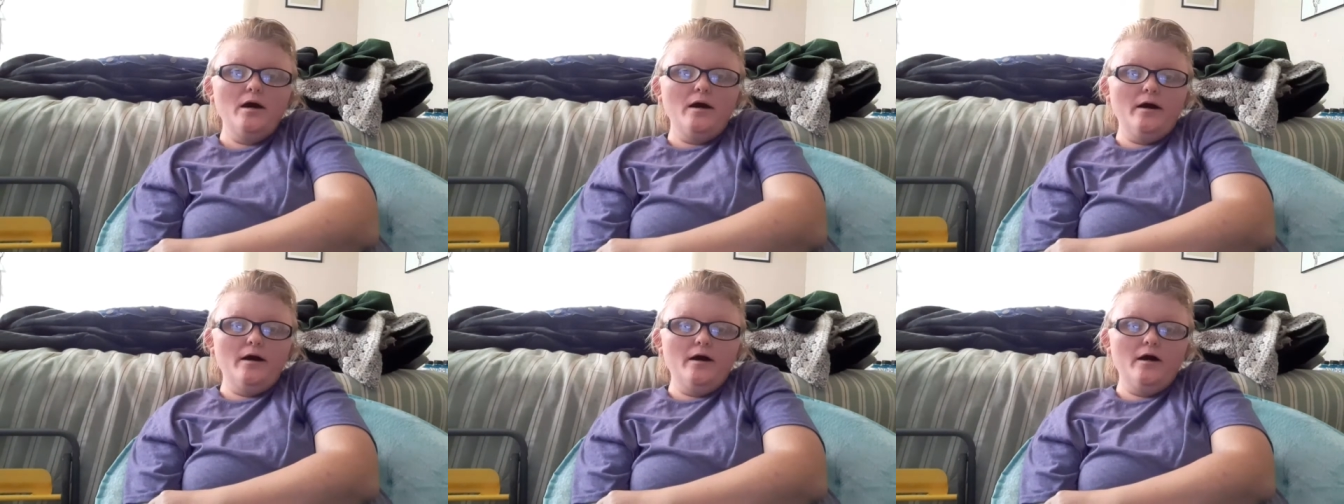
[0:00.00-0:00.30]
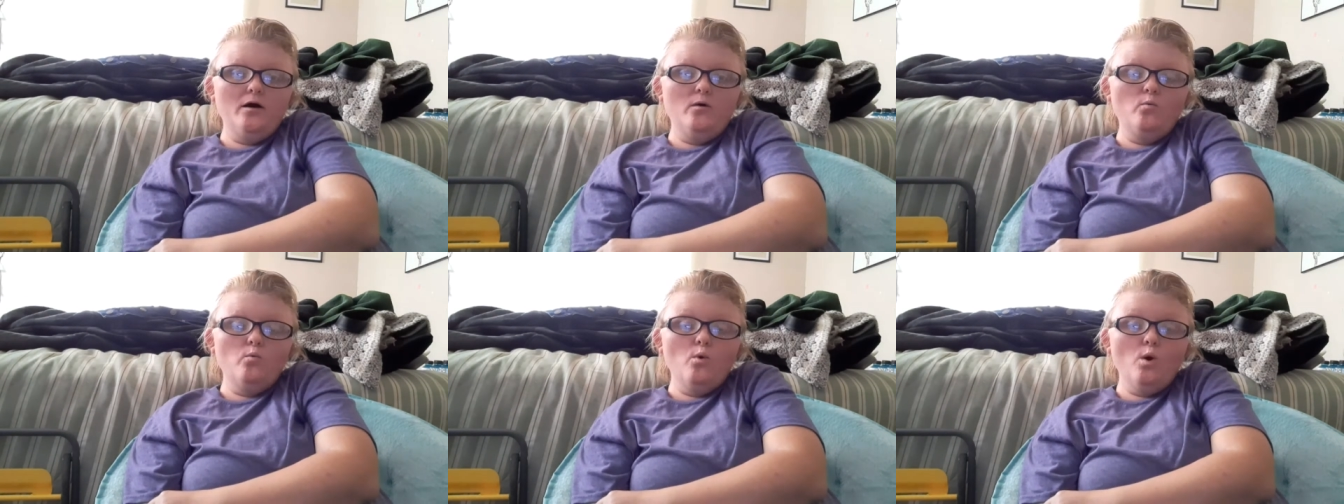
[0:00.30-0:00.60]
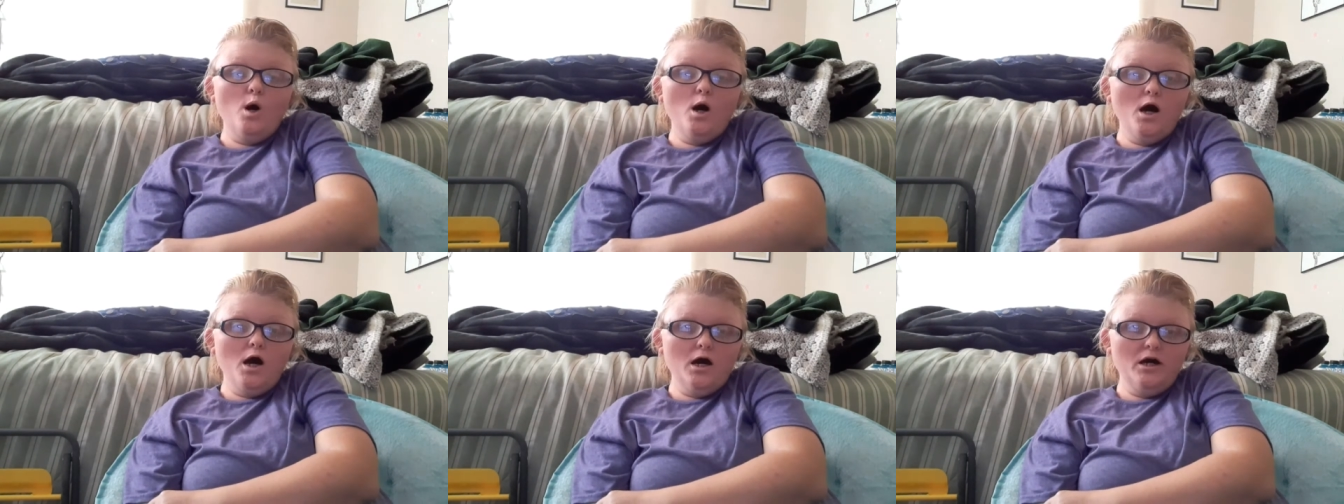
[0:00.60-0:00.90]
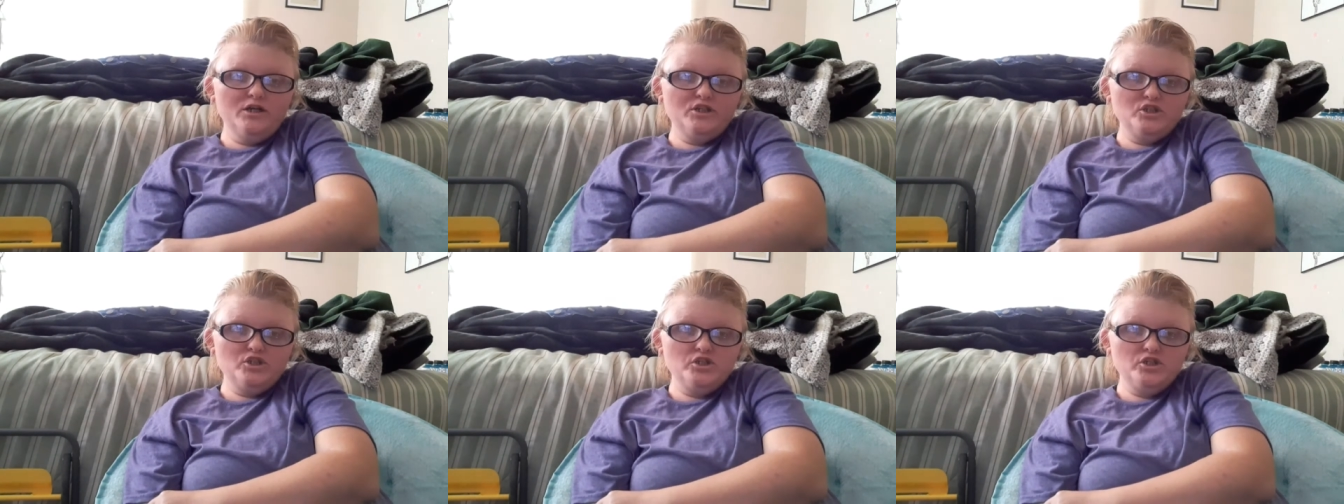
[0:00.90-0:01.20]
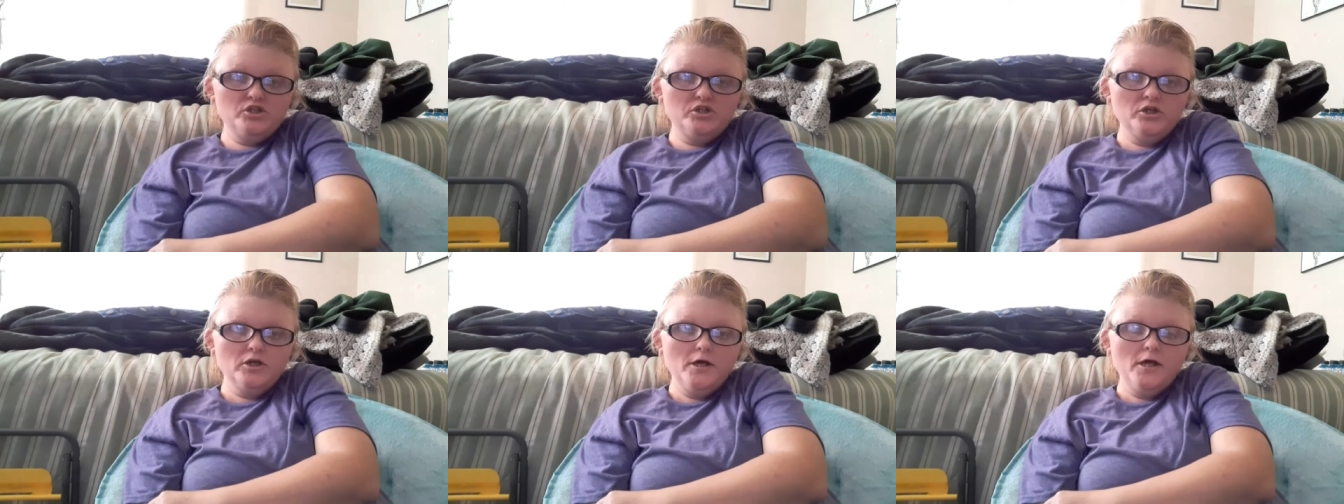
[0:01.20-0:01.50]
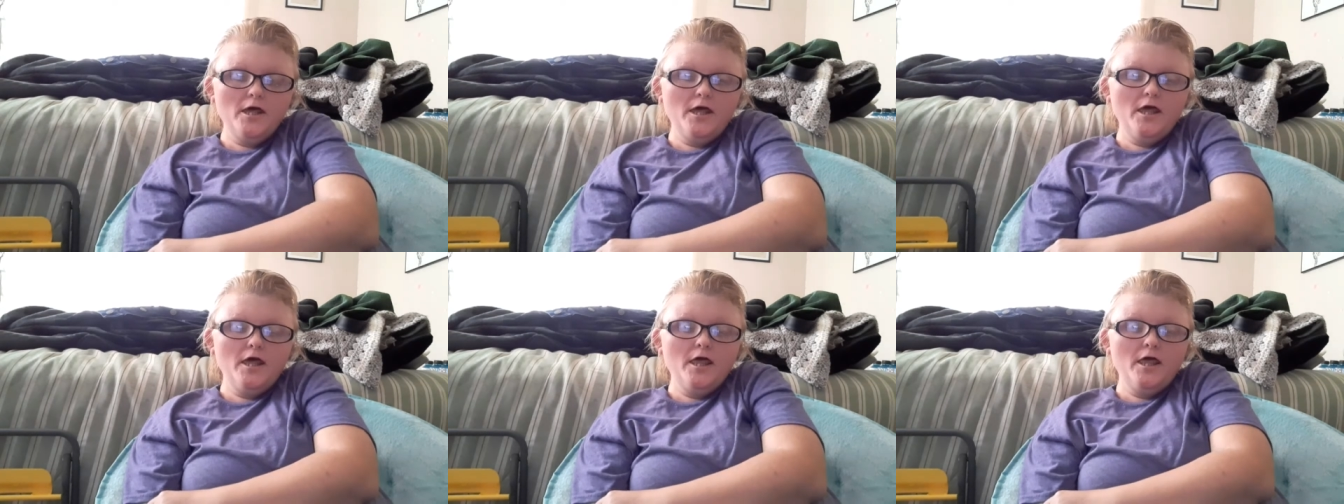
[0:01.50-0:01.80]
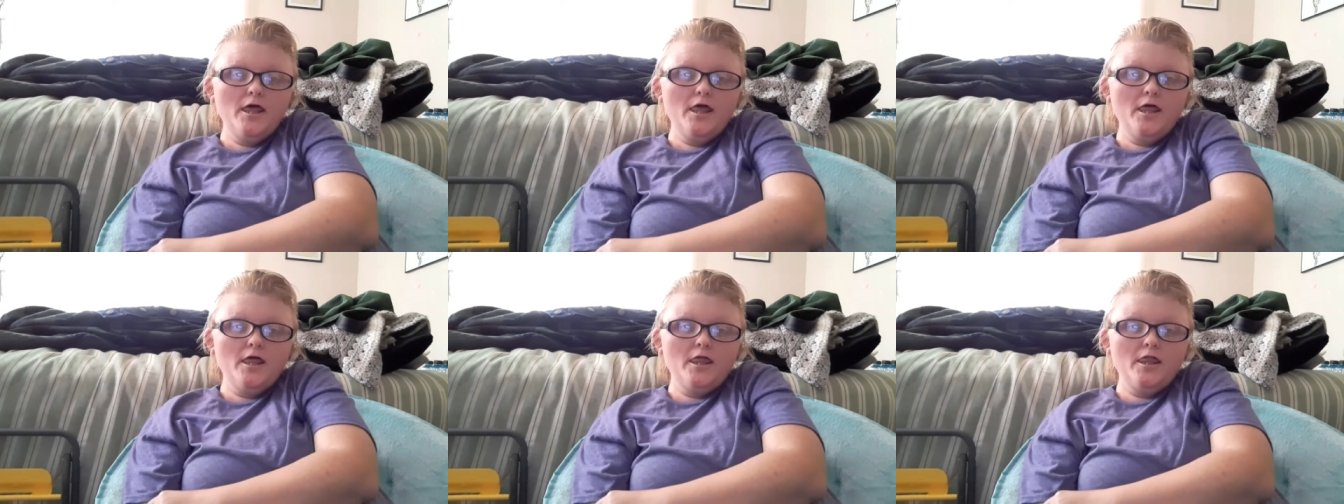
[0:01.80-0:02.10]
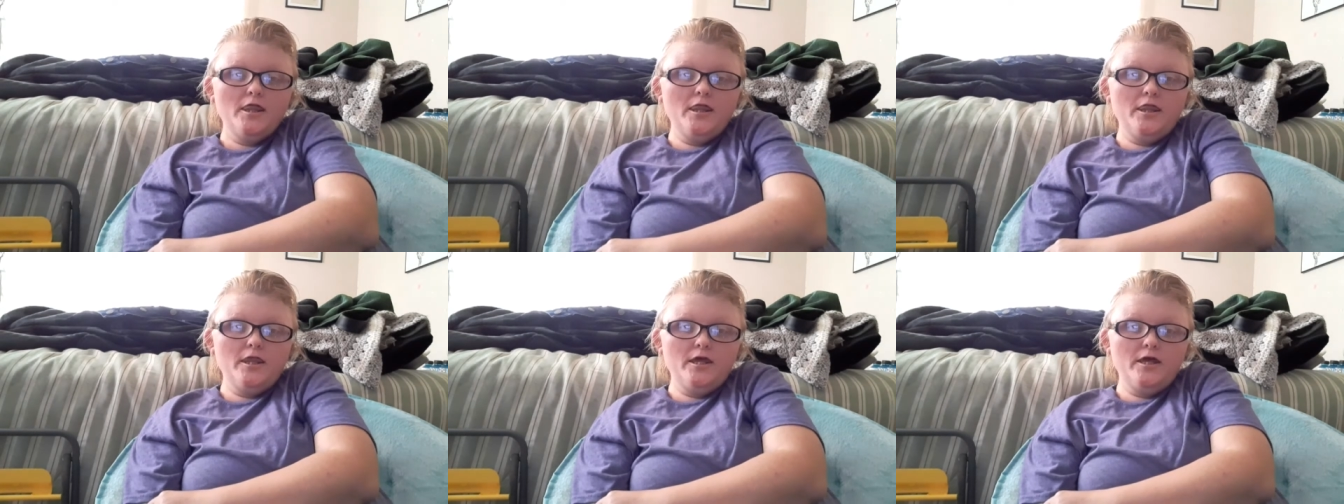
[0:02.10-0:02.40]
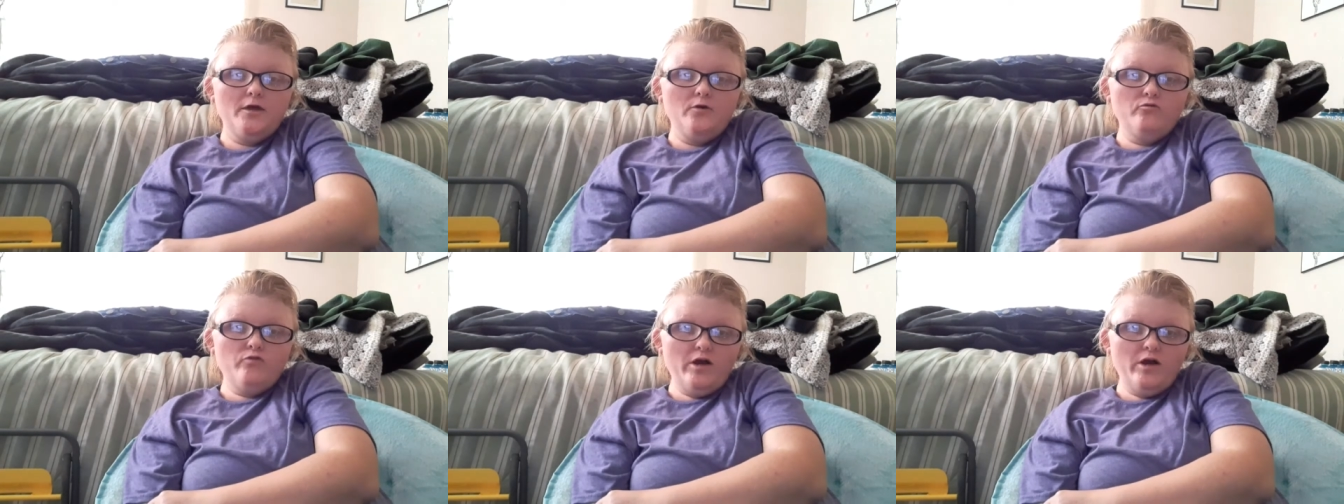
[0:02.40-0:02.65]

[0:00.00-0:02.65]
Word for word: Uh, watch the